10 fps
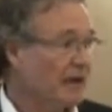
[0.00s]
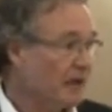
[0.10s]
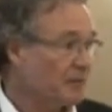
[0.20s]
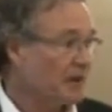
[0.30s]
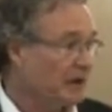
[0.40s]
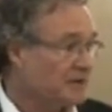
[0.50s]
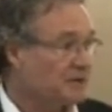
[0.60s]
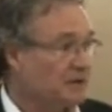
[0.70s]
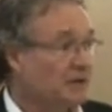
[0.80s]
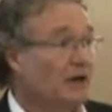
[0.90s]
hepatitis
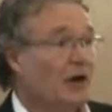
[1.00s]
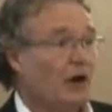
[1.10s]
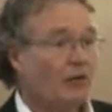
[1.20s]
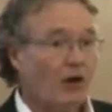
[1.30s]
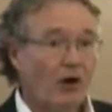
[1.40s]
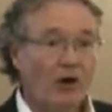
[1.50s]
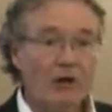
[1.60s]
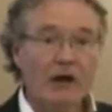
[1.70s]
C are all